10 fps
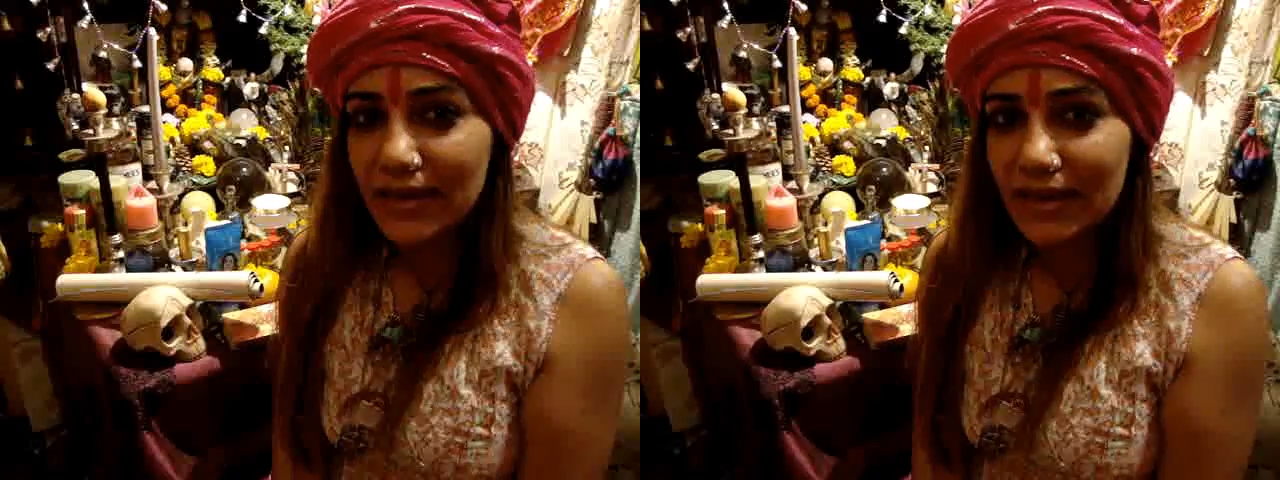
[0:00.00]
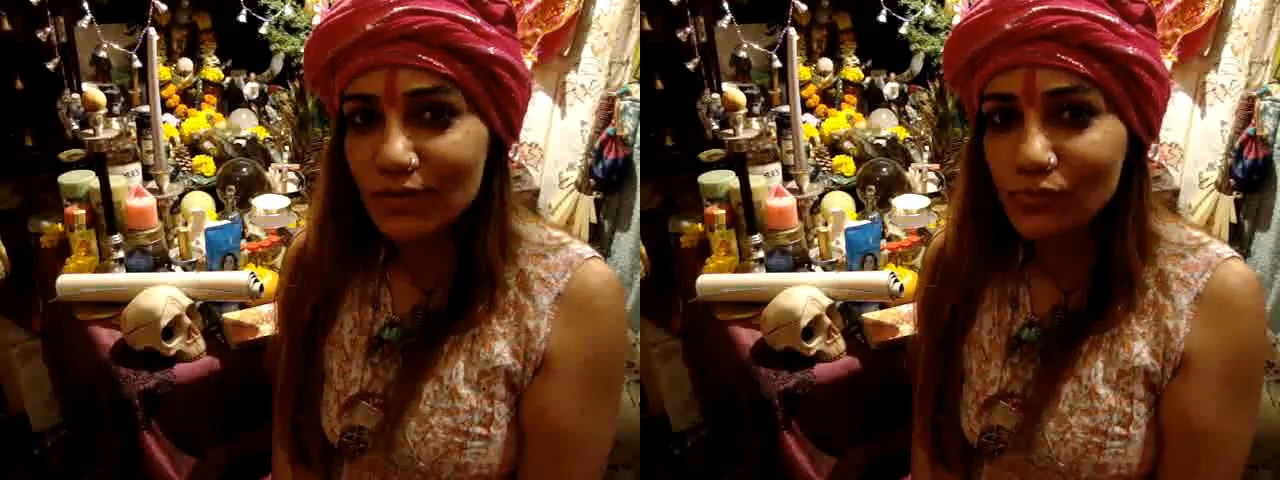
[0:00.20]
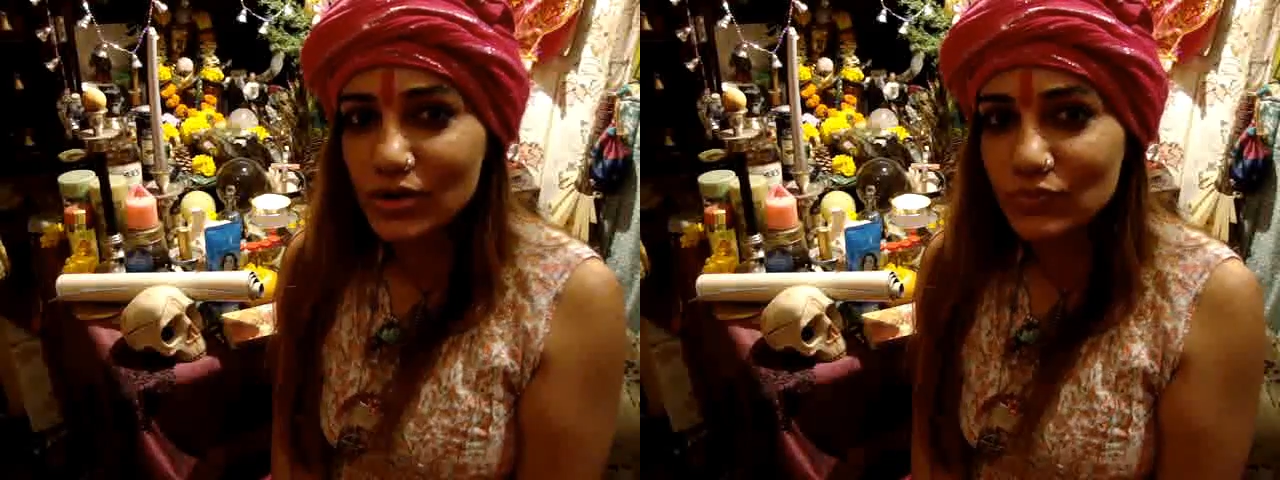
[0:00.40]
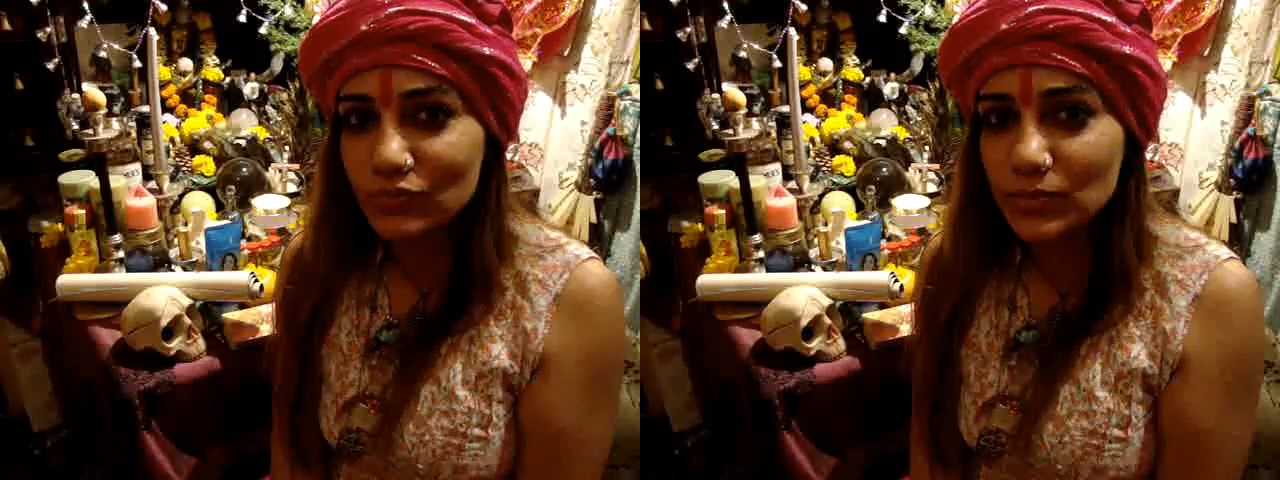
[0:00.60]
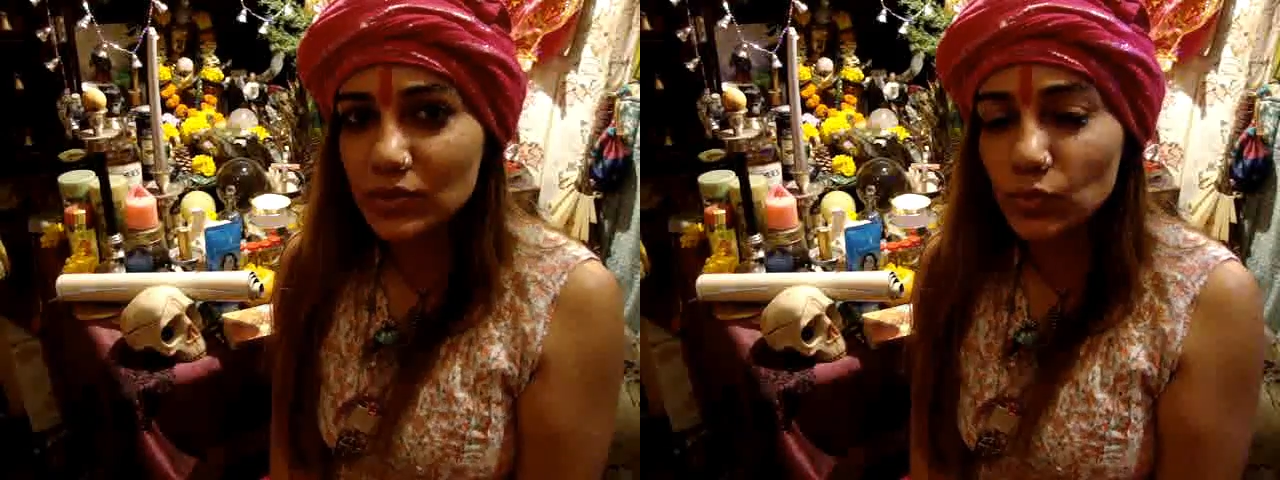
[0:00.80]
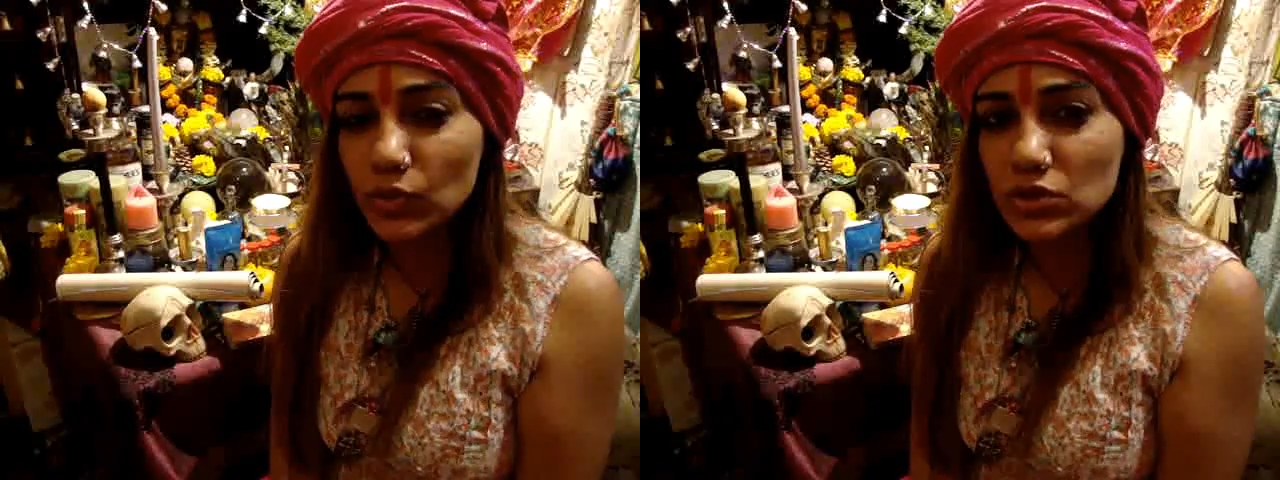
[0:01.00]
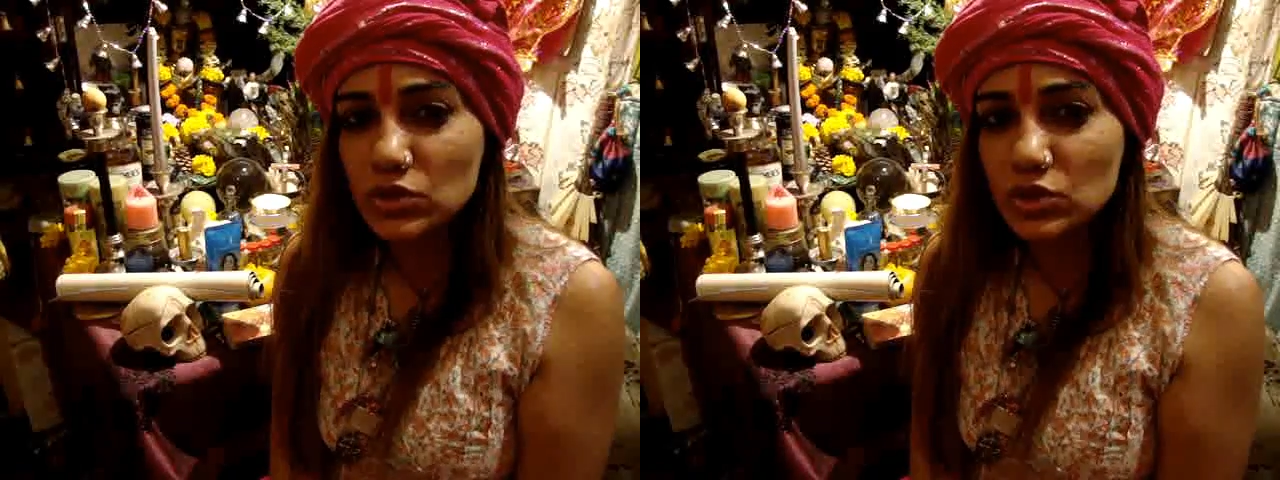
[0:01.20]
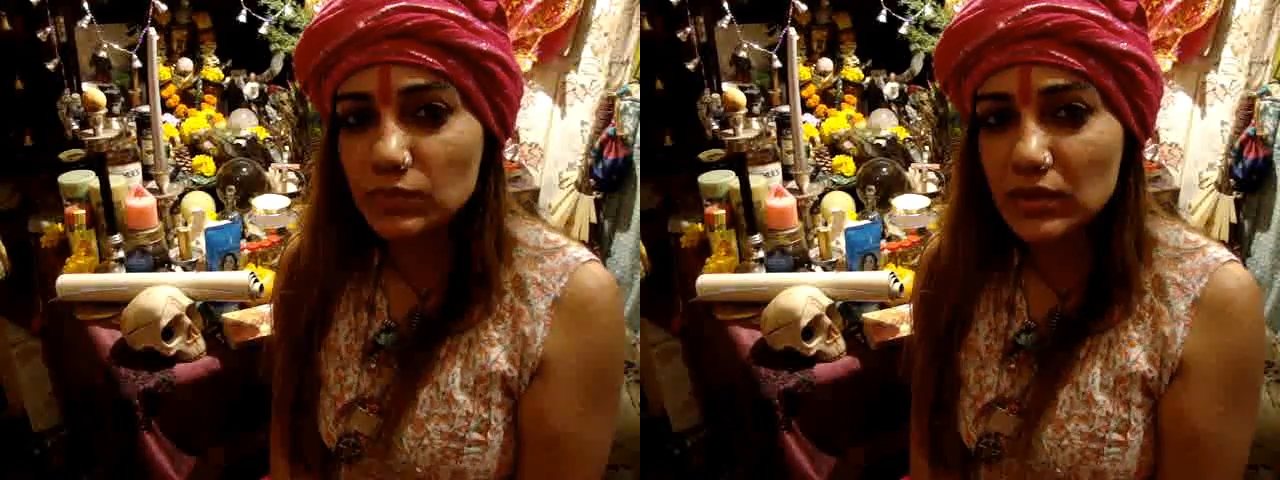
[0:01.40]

every woman wants to